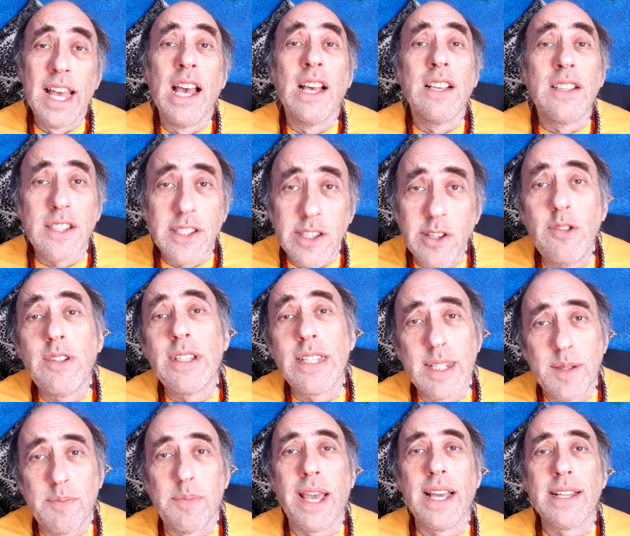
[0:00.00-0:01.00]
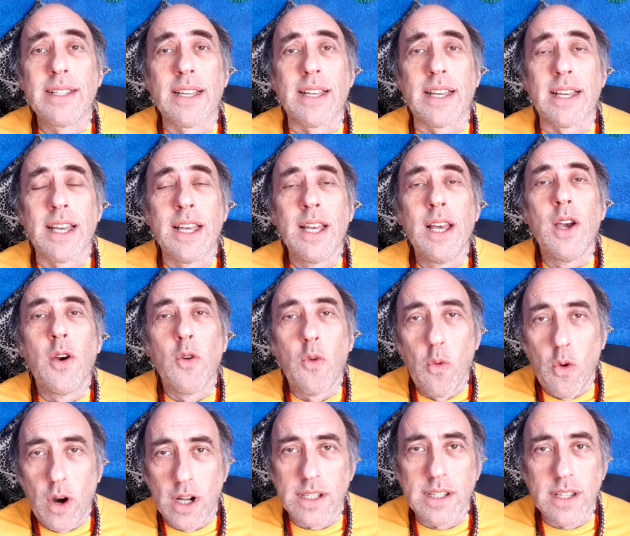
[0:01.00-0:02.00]
suited better
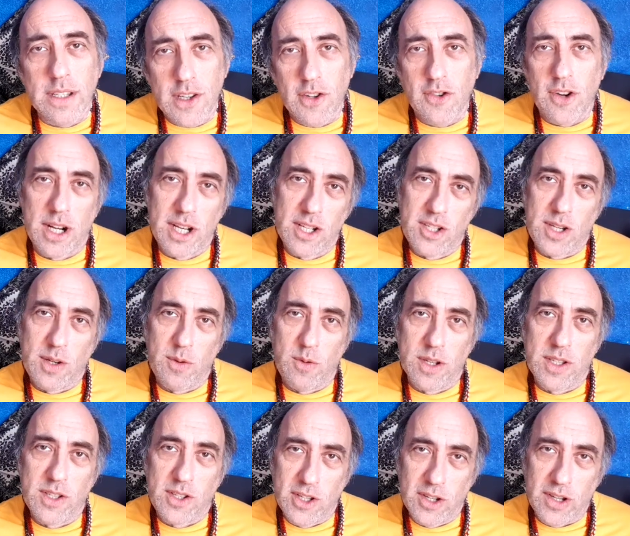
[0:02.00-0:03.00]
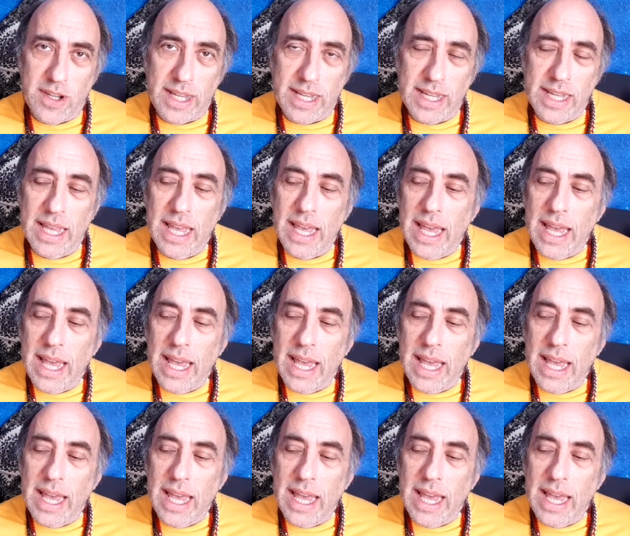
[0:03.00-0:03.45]
what astrology was doing.